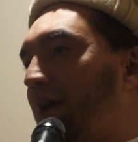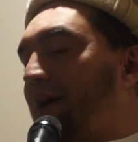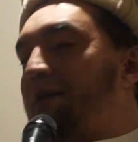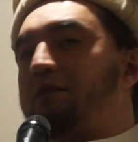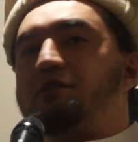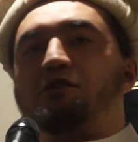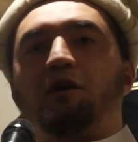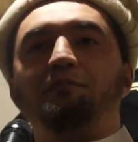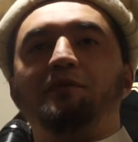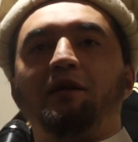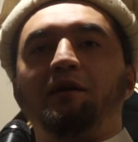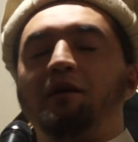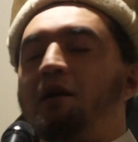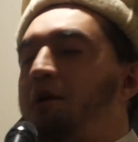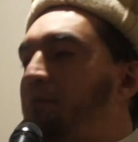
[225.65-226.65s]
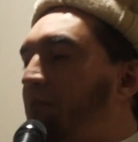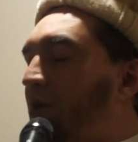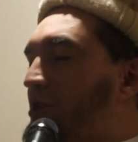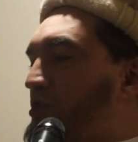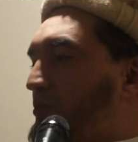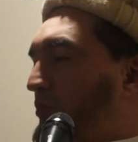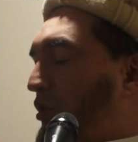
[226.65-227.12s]
And it's something
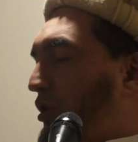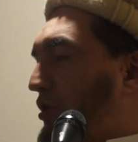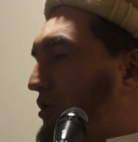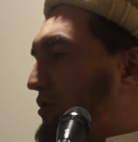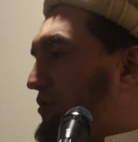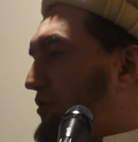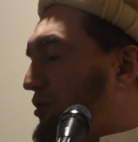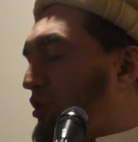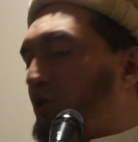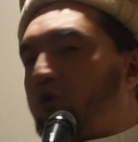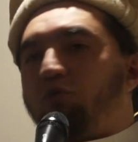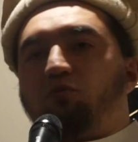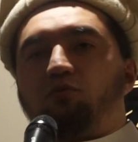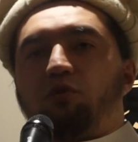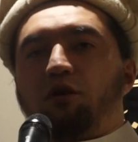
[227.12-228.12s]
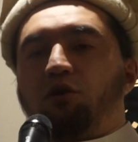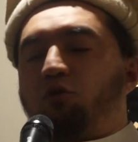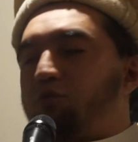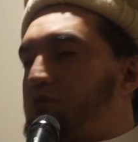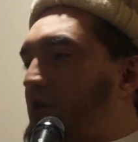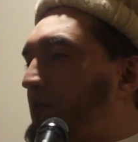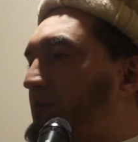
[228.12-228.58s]
much more, you know, you
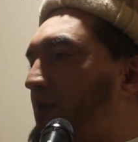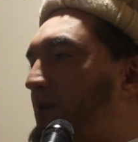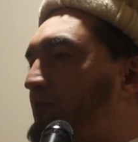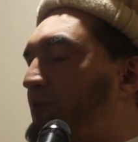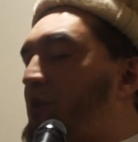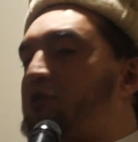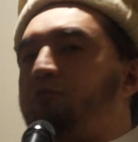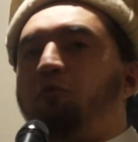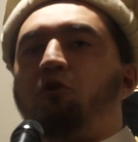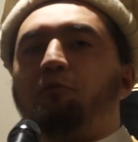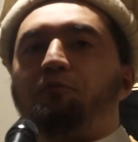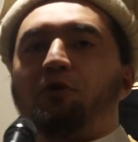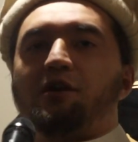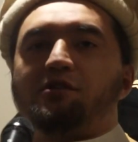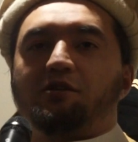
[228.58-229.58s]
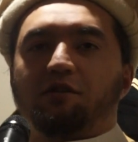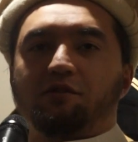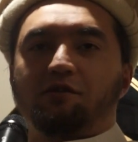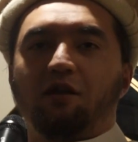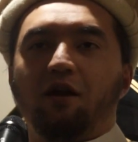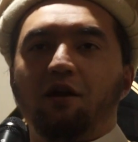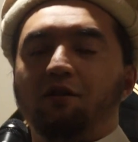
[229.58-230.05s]
know, something much more
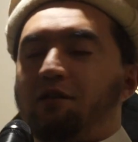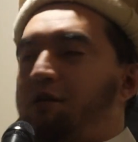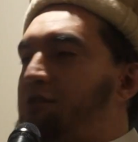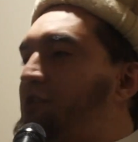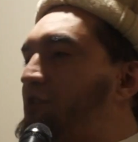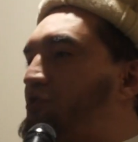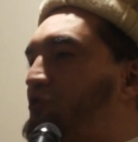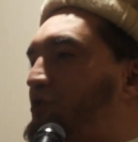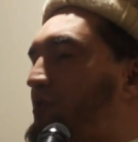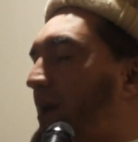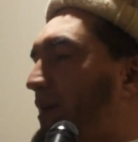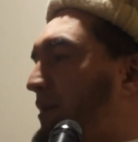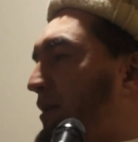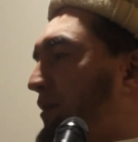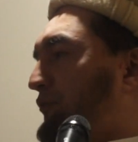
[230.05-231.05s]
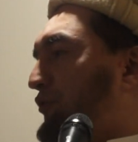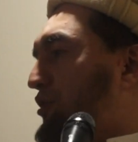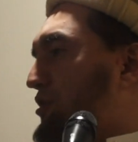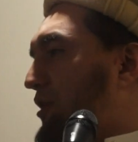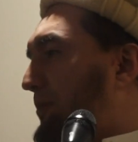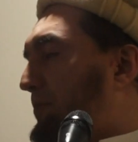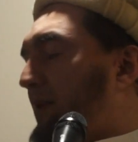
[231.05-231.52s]
precious than just reciting for
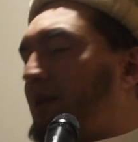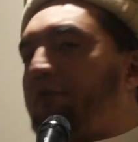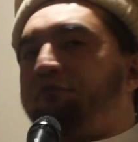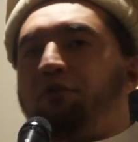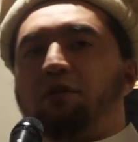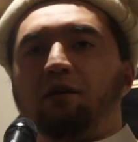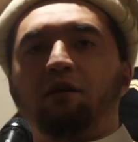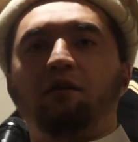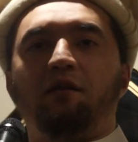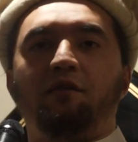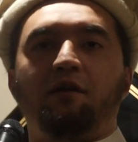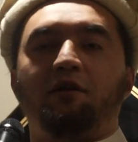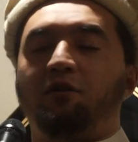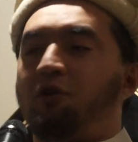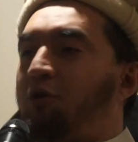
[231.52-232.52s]
some benefit here and there.